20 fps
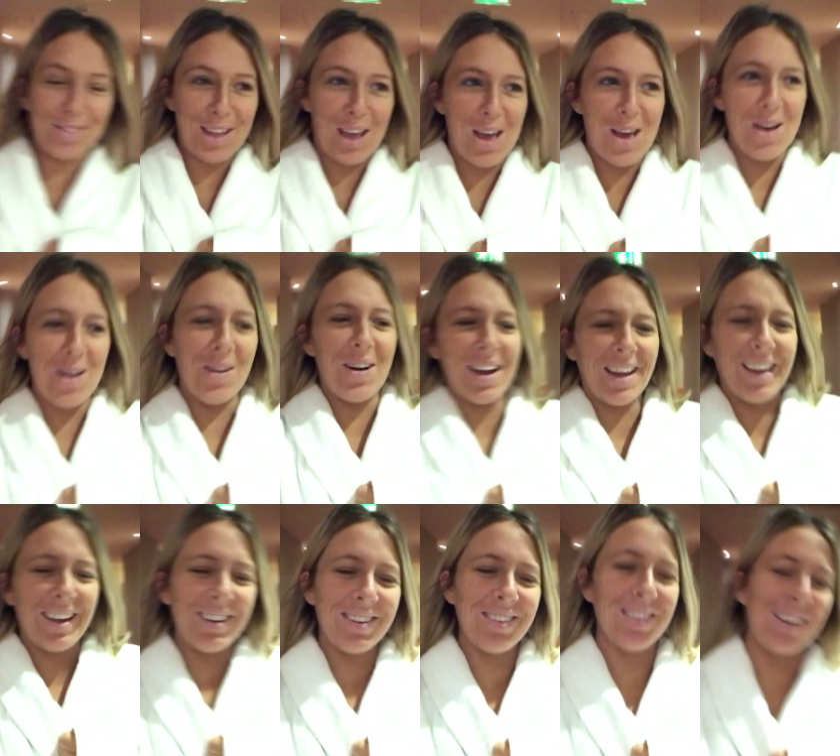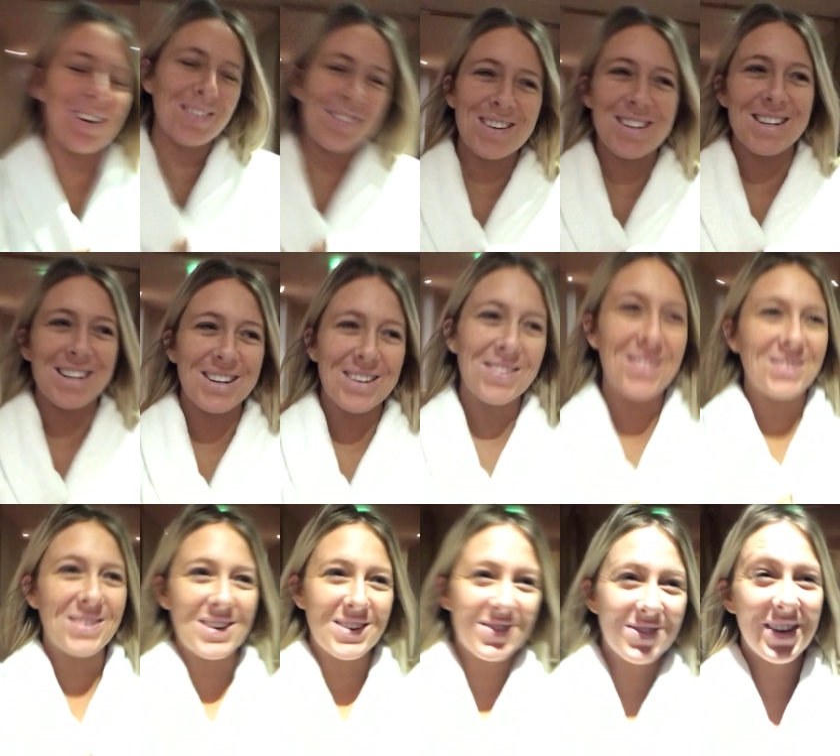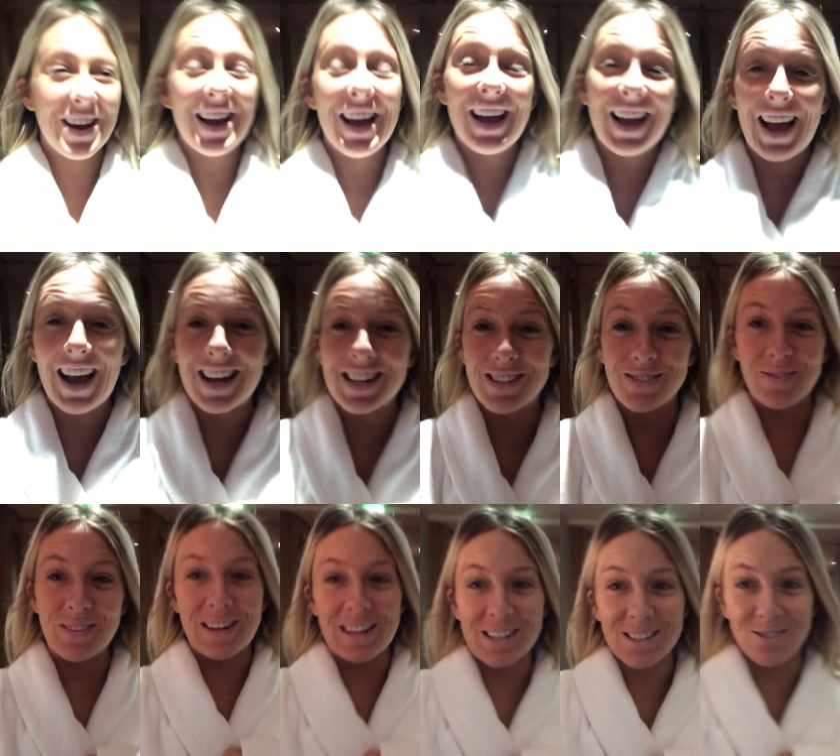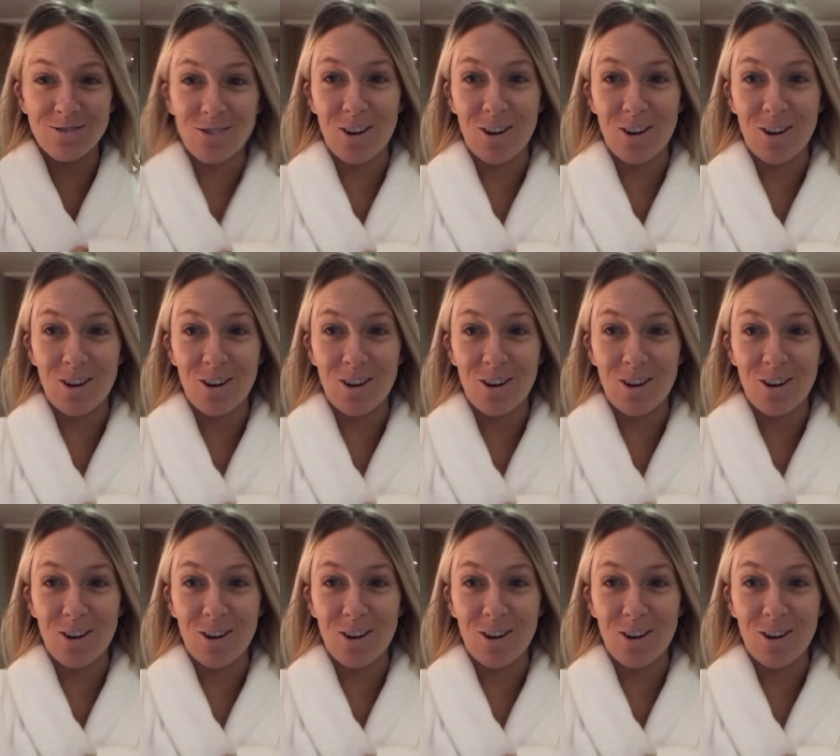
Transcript: I wish I could film Adam in his